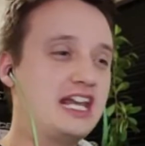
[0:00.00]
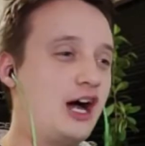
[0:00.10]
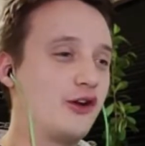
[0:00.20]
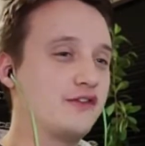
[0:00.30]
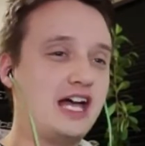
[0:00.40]

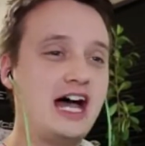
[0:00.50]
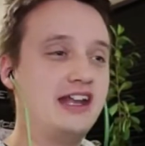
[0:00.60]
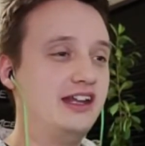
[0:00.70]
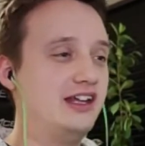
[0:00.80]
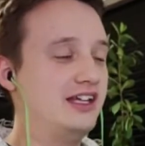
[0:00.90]
out of
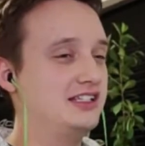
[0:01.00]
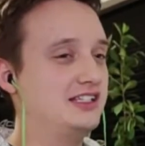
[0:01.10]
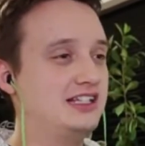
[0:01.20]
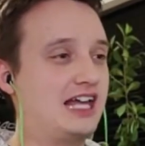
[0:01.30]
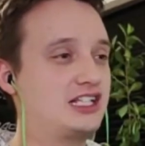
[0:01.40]
that,
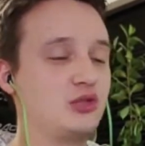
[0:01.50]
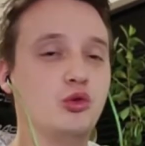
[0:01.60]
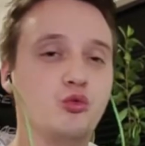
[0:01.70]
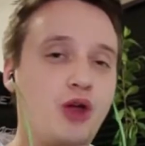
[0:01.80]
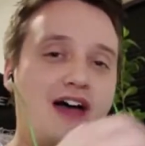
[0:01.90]
like she
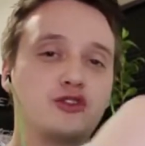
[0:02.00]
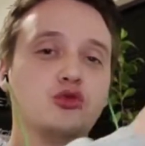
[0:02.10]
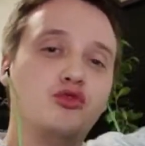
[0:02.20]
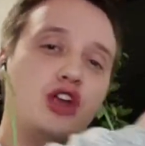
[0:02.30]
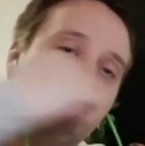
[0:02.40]
will have to
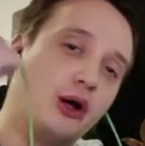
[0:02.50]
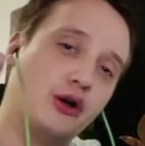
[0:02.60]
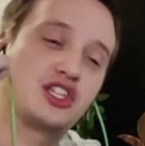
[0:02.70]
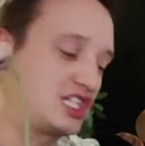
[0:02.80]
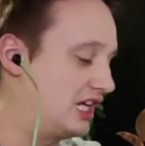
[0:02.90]
rip her
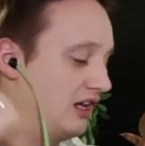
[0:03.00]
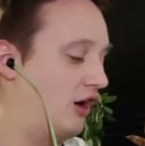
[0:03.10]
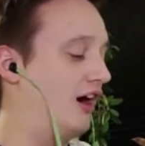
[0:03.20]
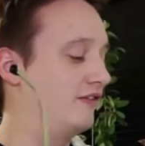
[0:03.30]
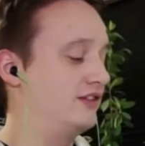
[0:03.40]
skin
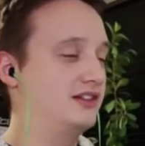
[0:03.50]
off.